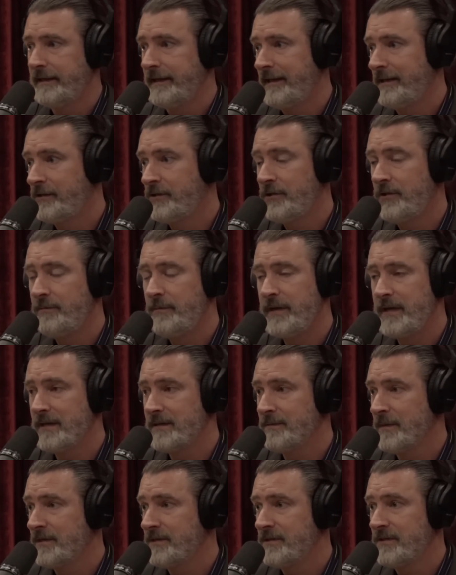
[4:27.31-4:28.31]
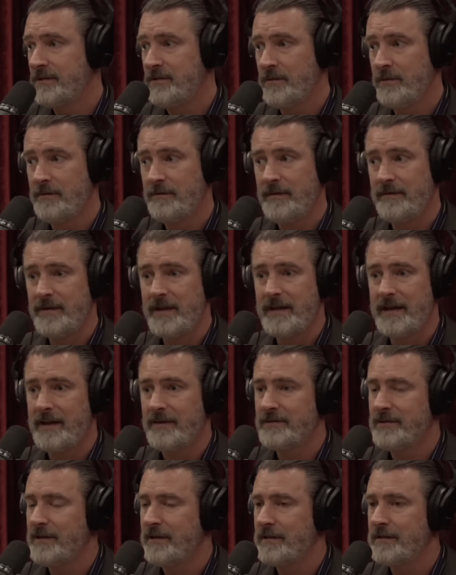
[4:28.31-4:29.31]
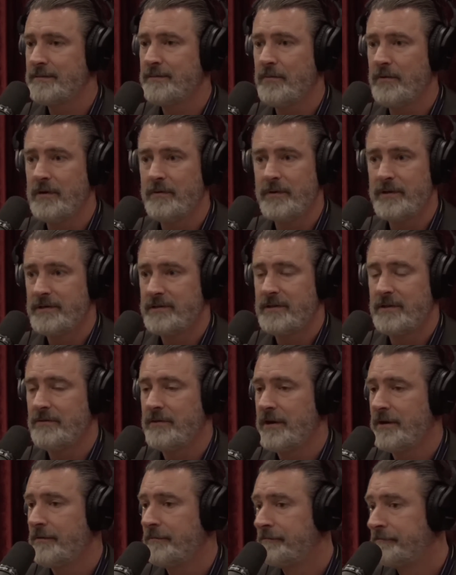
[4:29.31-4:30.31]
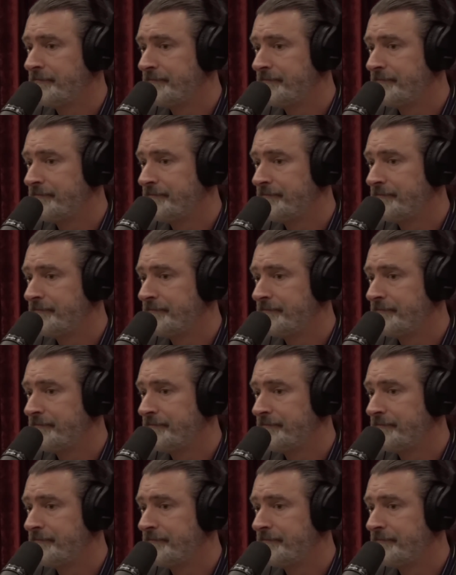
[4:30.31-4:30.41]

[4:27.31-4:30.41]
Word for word: It could be as much as 250,000 at this point. We just don't know.